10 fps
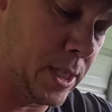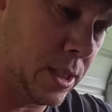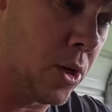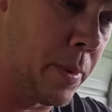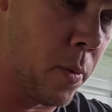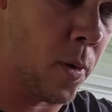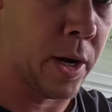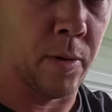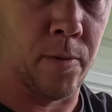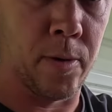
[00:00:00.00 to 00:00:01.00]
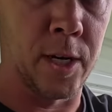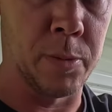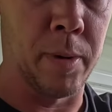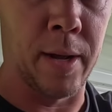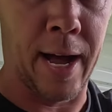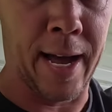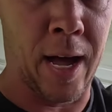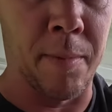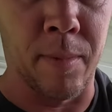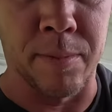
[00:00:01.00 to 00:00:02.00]
still been working for us. But
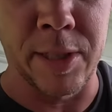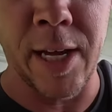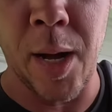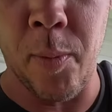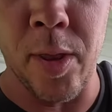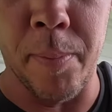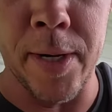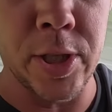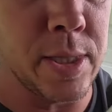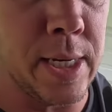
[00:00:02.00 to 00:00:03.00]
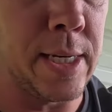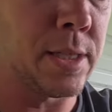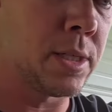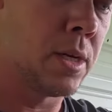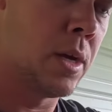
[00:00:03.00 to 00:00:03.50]
I'm set up with a bunch of these.